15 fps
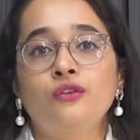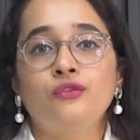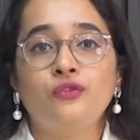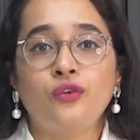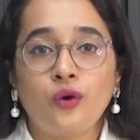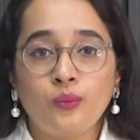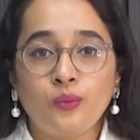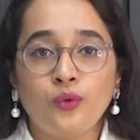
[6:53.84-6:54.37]

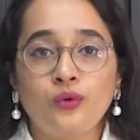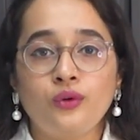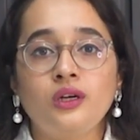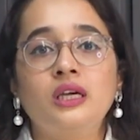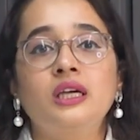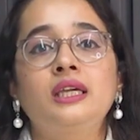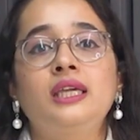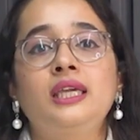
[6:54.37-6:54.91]
For more,
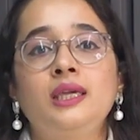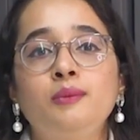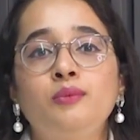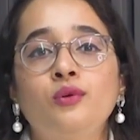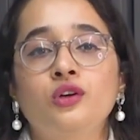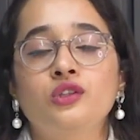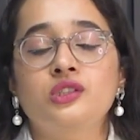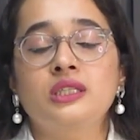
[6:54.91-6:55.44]
keep
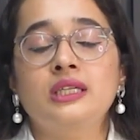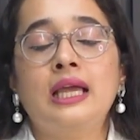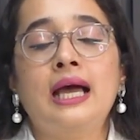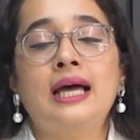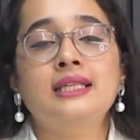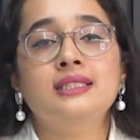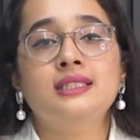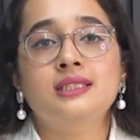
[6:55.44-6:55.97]
watching
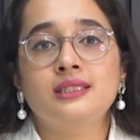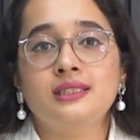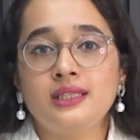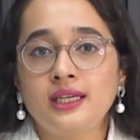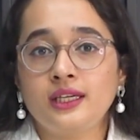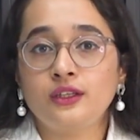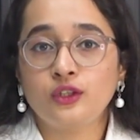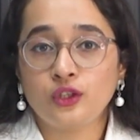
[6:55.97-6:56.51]
and
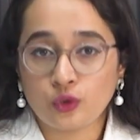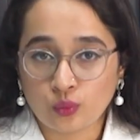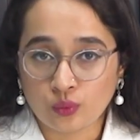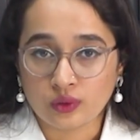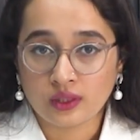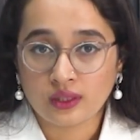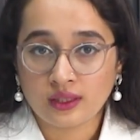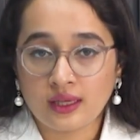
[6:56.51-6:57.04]
stay
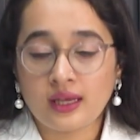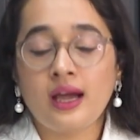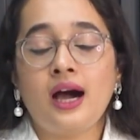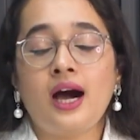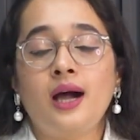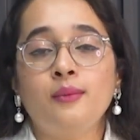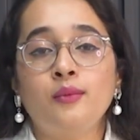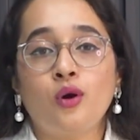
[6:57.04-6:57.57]
tuned.
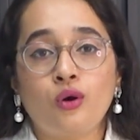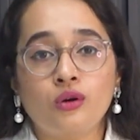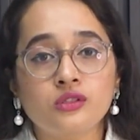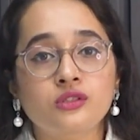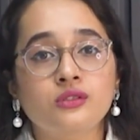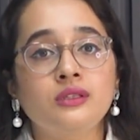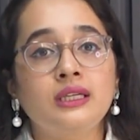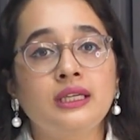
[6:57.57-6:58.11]
I'm
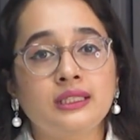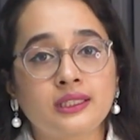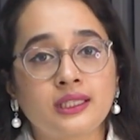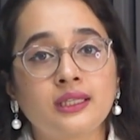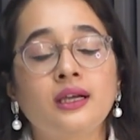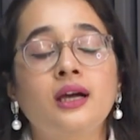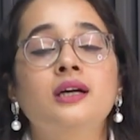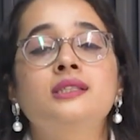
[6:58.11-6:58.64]
also
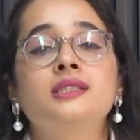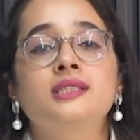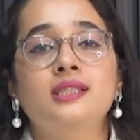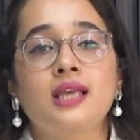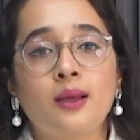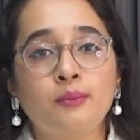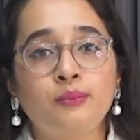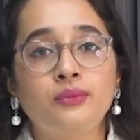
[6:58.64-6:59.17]
linking a
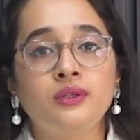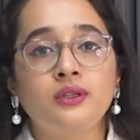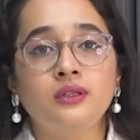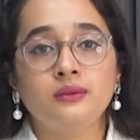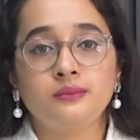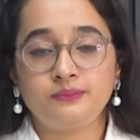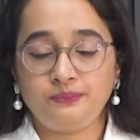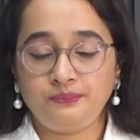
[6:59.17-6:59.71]
sample
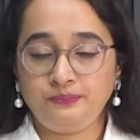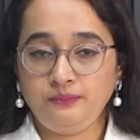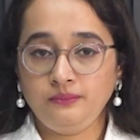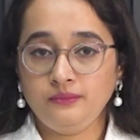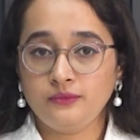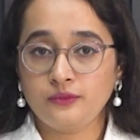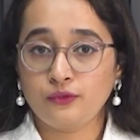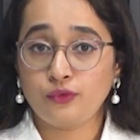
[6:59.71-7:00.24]

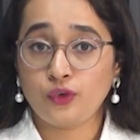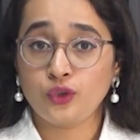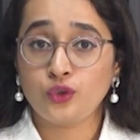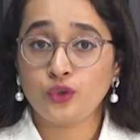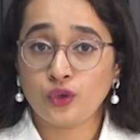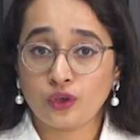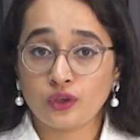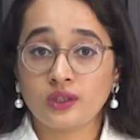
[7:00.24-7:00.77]
for
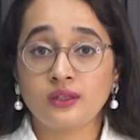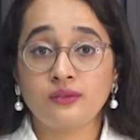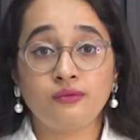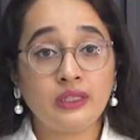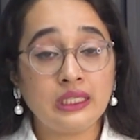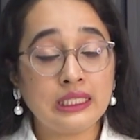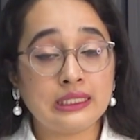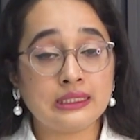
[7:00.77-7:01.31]
your
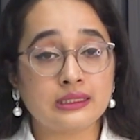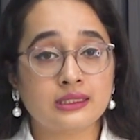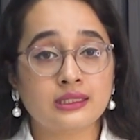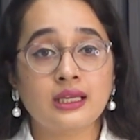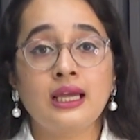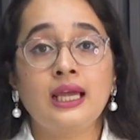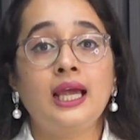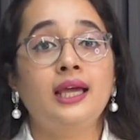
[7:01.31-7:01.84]
convenience
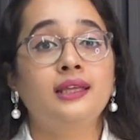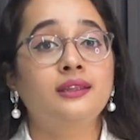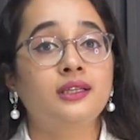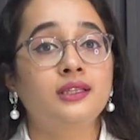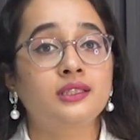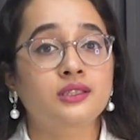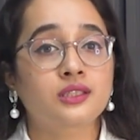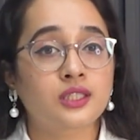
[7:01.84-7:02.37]
in the
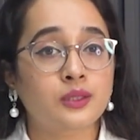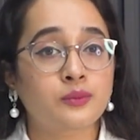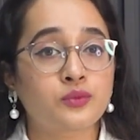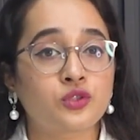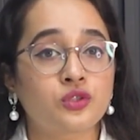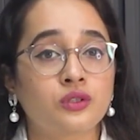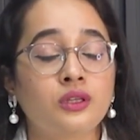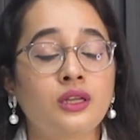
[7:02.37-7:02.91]

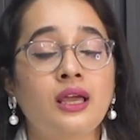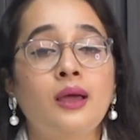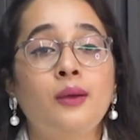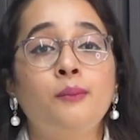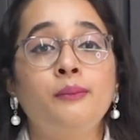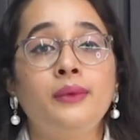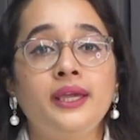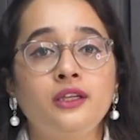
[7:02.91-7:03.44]
description.
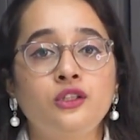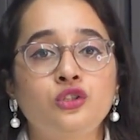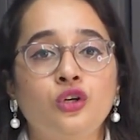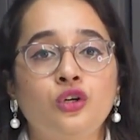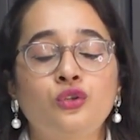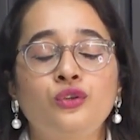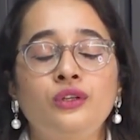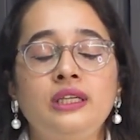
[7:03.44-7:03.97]
Make sure
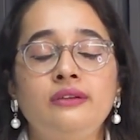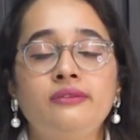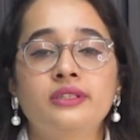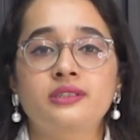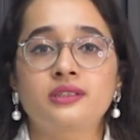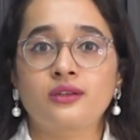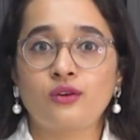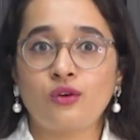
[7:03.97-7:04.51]
to leave
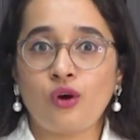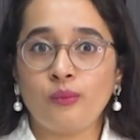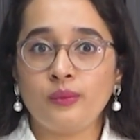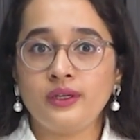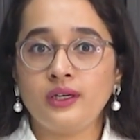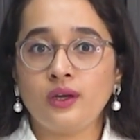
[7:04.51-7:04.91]
us a comment